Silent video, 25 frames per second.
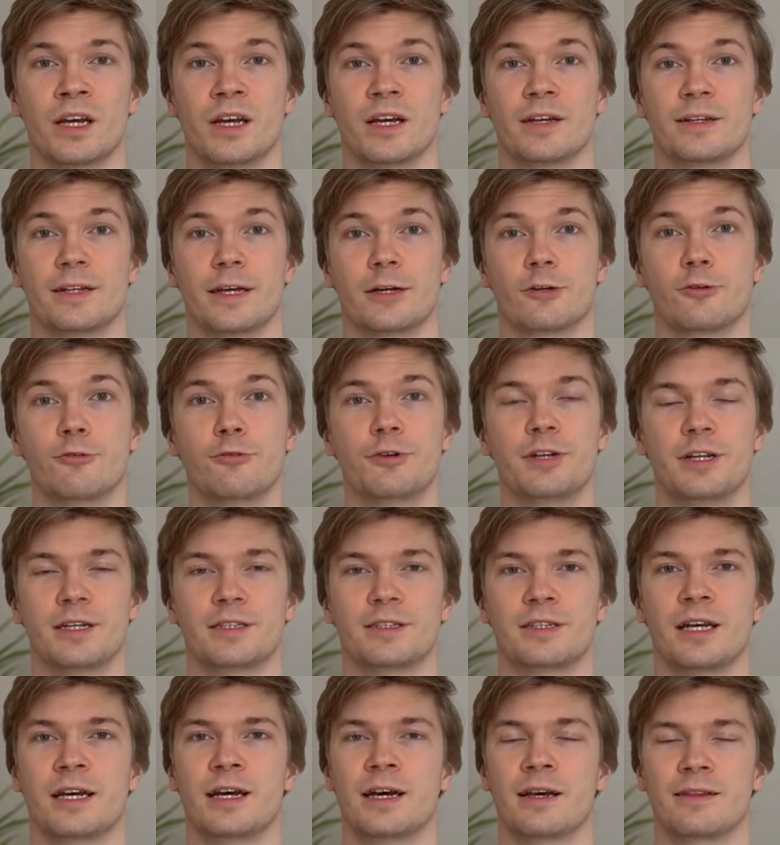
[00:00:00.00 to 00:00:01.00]
The good
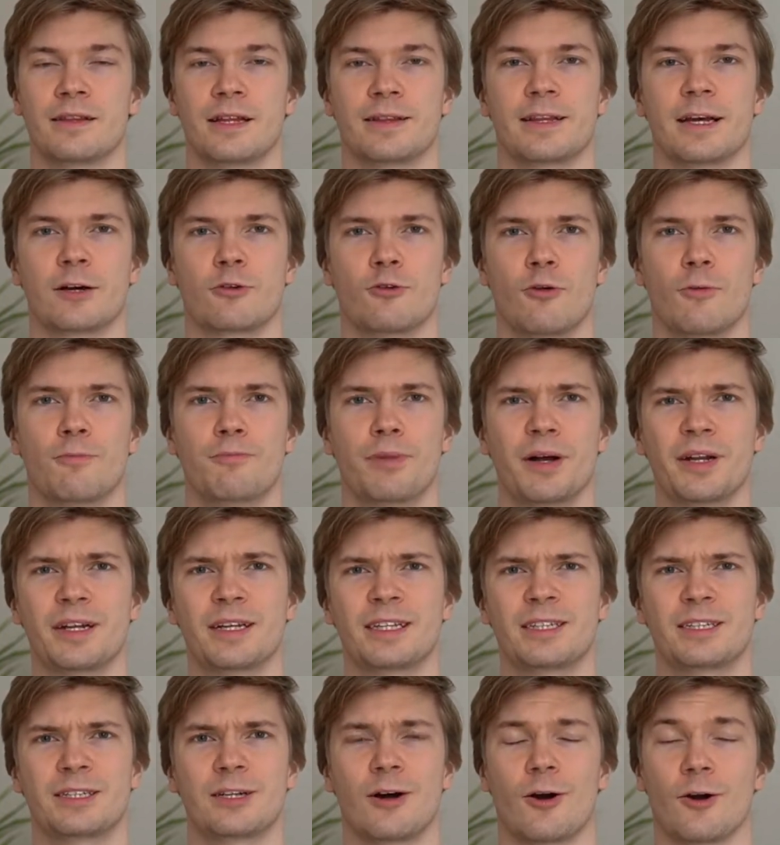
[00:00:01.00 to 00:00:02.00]
is that the
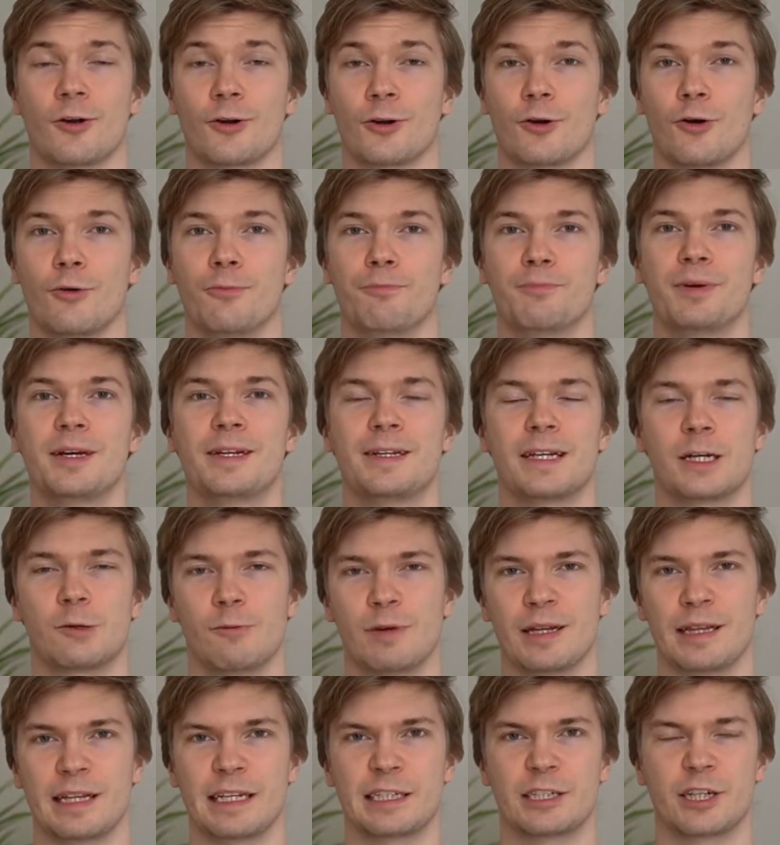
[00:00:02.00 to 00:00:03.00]
companies are competing
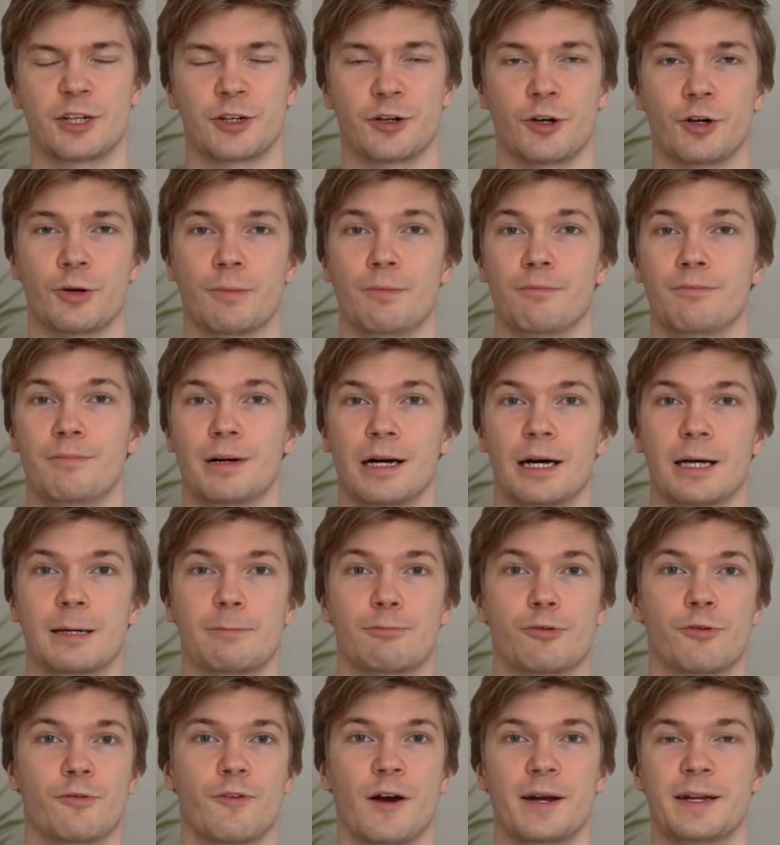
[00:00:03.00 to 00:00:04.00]
with each other by
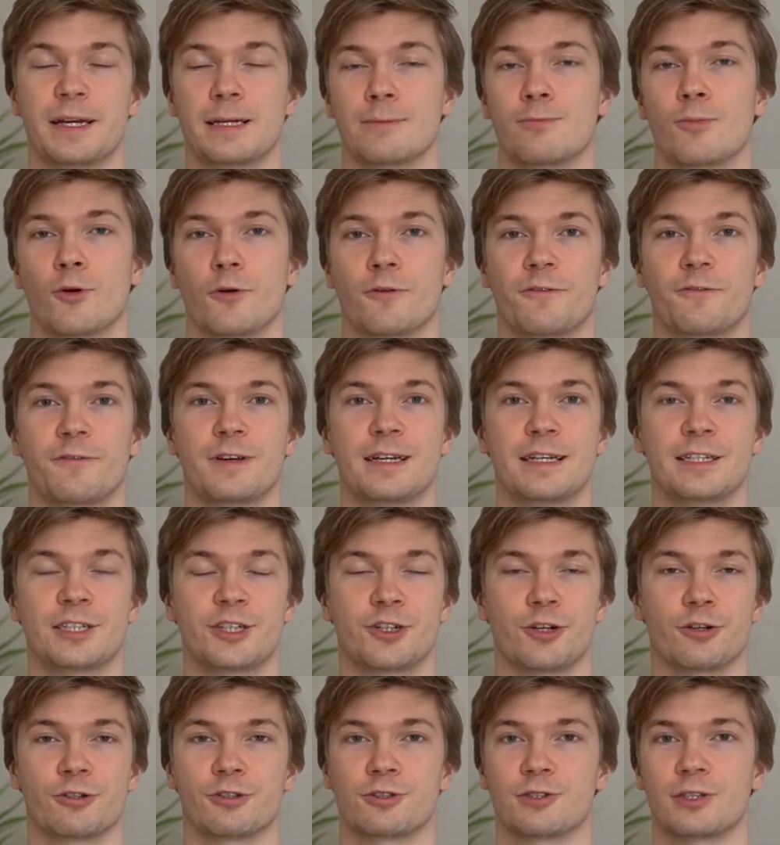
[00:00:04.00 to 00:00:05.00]
providing more
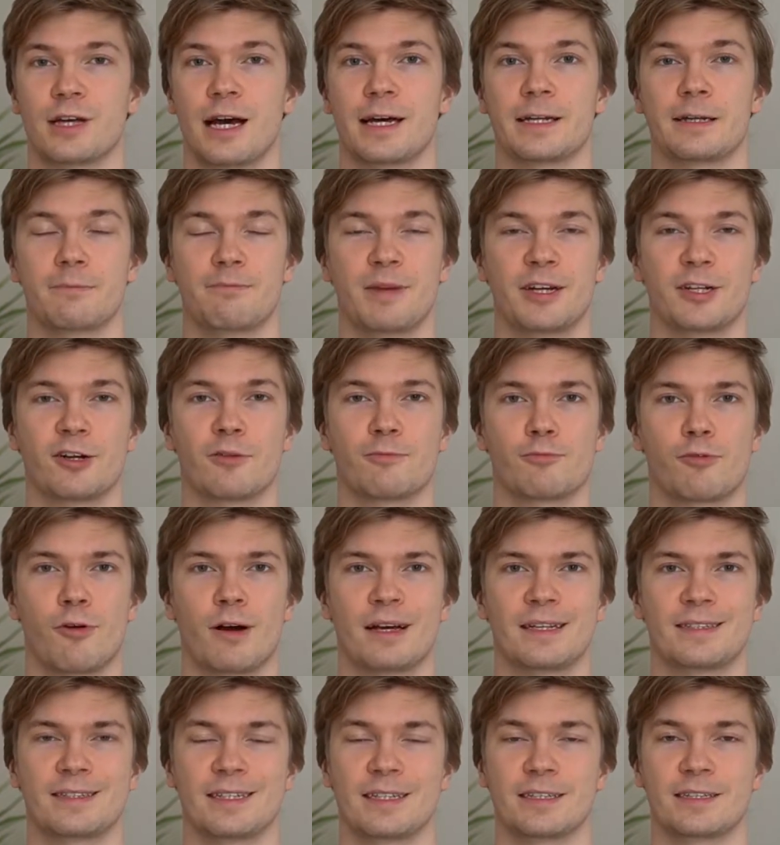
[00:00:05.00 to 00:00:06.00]
features at better
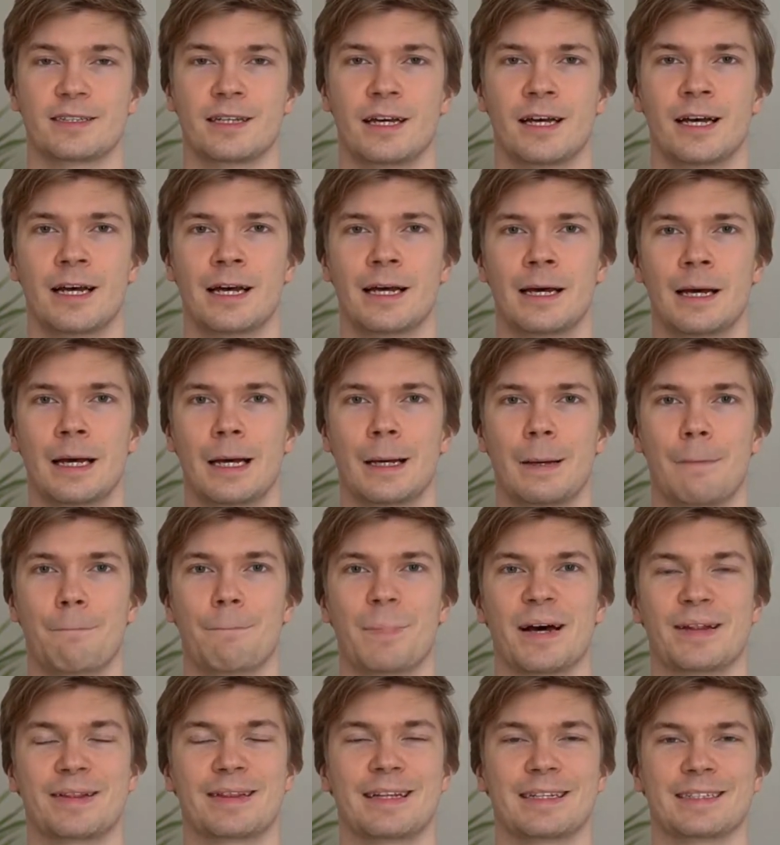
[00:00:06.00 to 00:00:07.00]
prices.
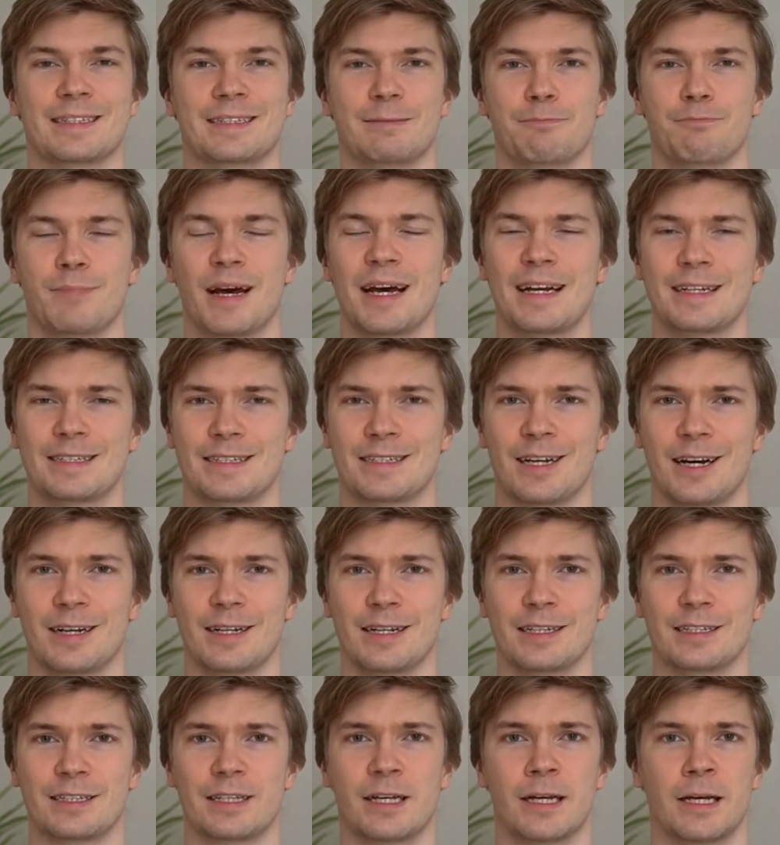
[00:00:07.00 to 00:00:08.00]
But the bad
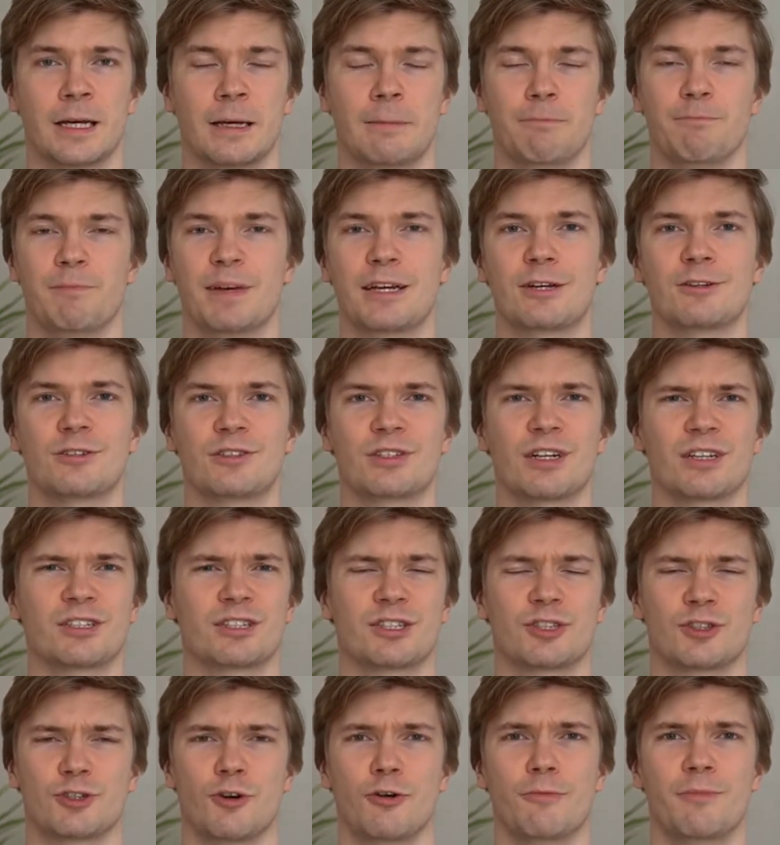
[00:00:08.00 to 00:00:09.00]
side is, because there's
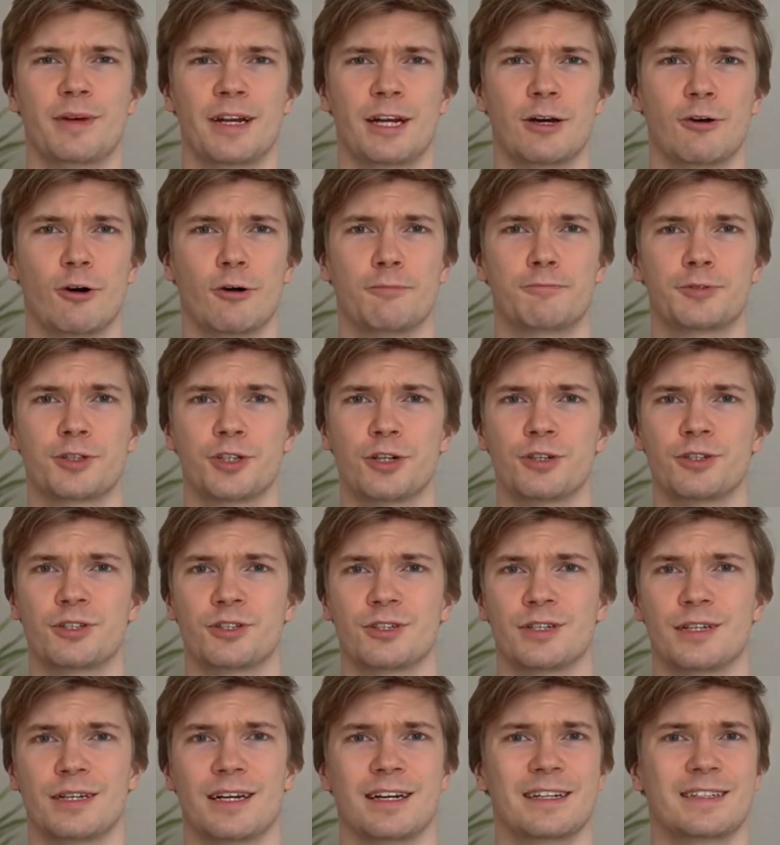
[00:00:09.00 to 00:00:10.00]
so many
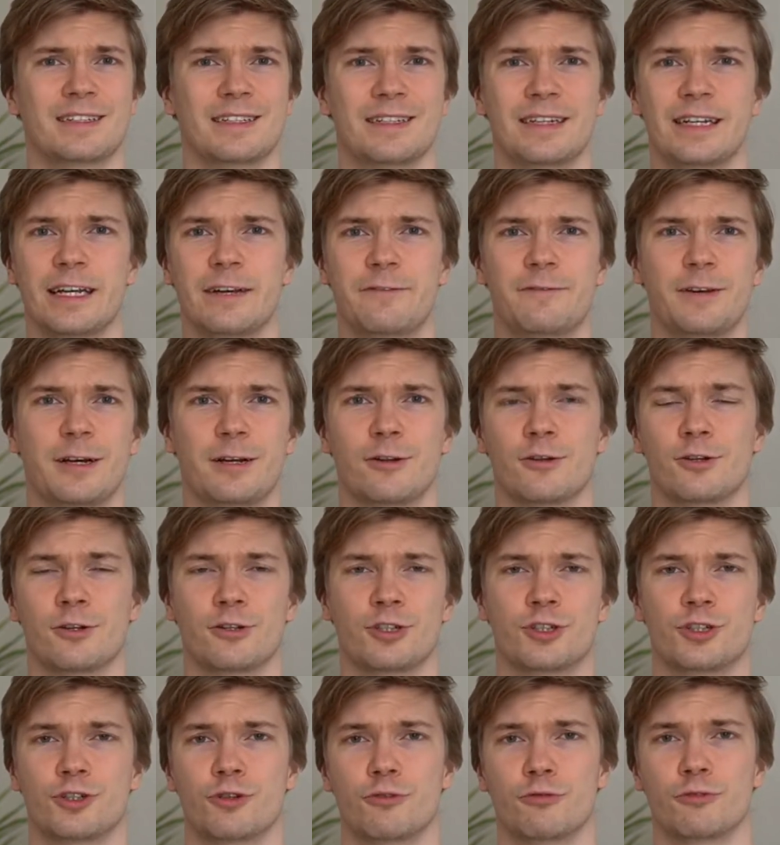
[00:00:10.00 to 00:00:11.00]
options, it's difficult to
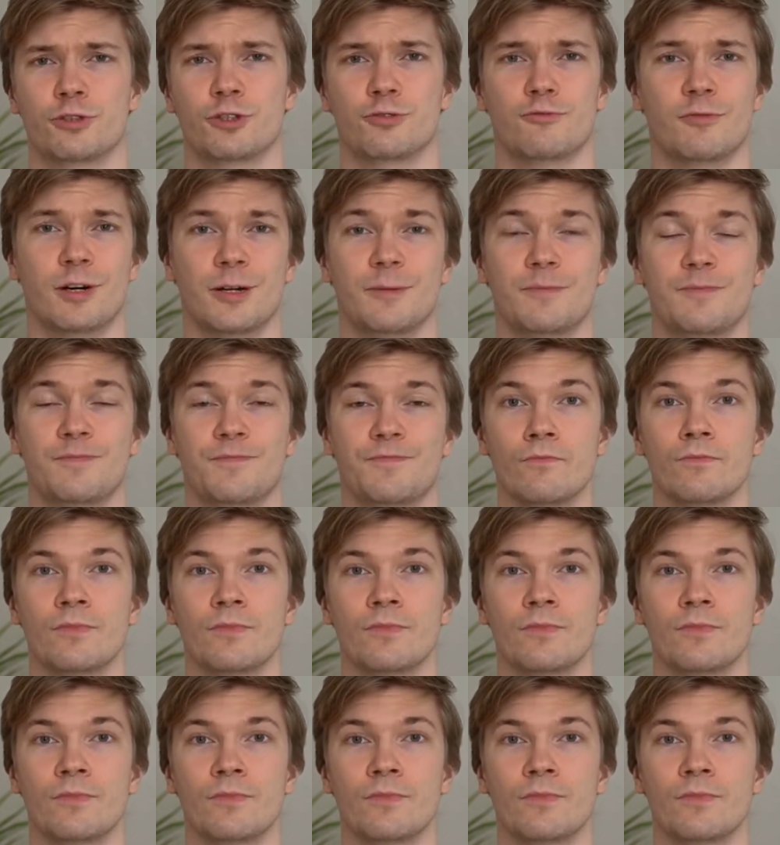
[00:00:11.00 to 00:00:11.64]
choose one.